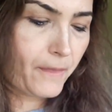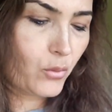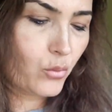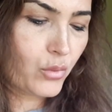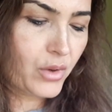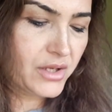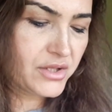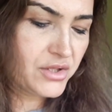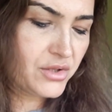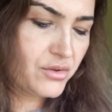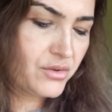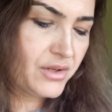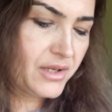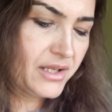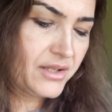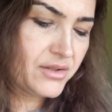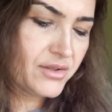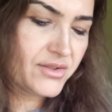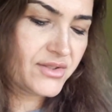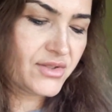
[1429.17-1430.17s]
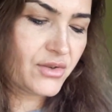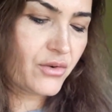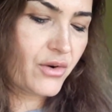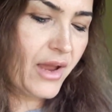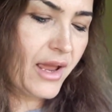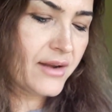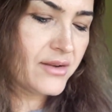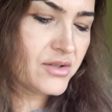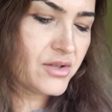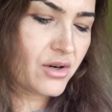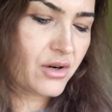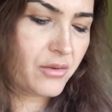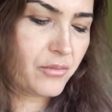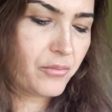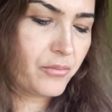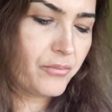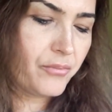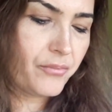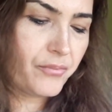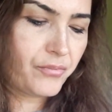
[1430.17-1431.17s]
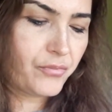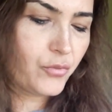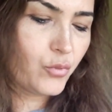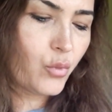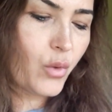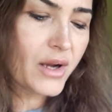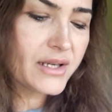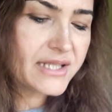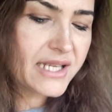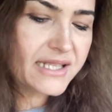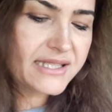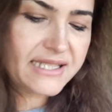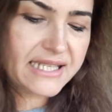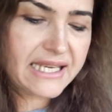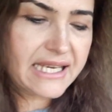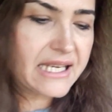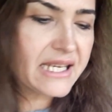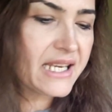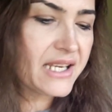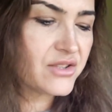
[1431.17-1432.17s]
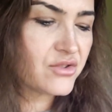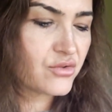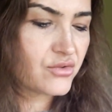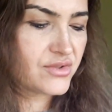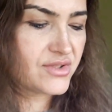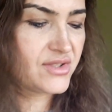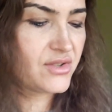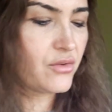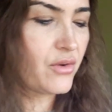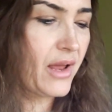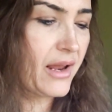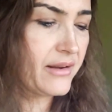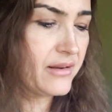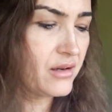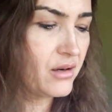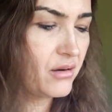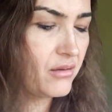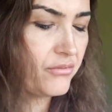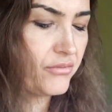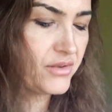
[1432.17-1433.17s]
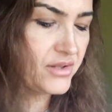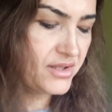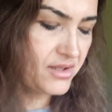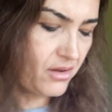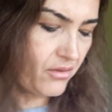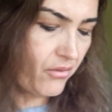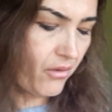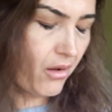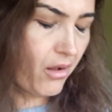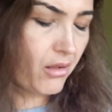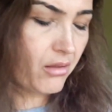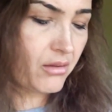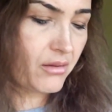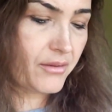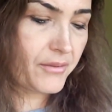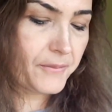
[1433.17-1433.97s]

What do you need to surrender? What does he need to surrender, first of all?